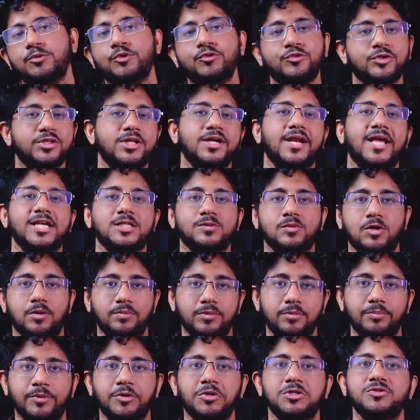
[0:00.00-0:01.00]
move to the next
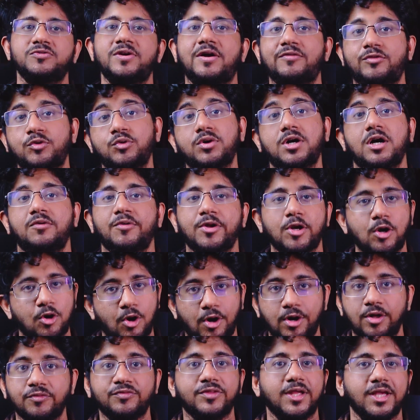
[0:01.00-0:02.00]
problem, because we have to cover a
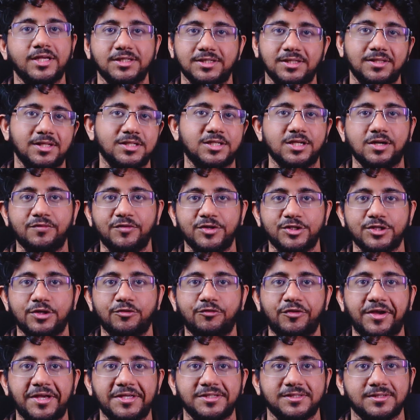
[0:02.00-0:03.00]
lot of things in this
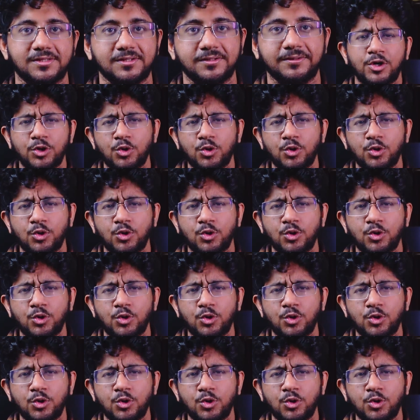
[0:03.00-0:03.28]
revision phase.